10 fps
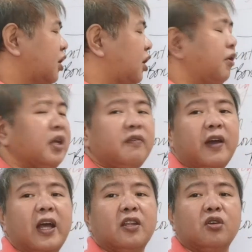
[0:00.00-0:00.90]
carrying
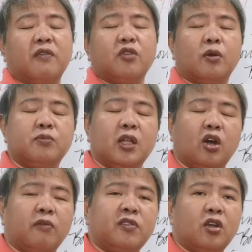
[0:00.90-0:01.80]
value of
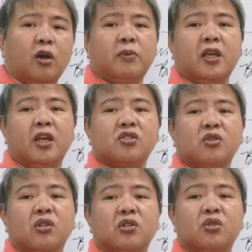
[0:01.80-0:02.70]
the
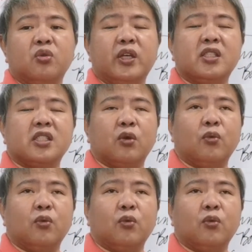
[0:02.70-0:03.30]
obligation to its